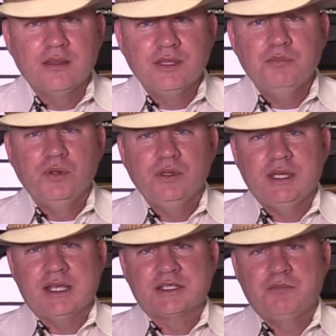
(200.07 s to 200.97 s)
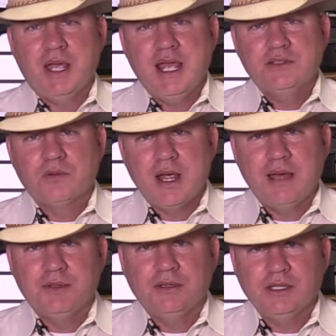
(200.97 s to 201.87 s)
The bullet expands
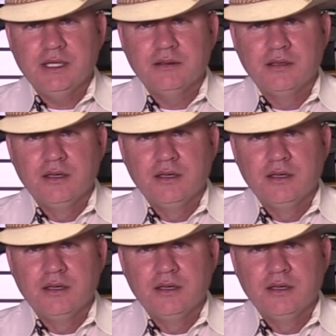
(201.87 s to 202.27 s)
rapidly,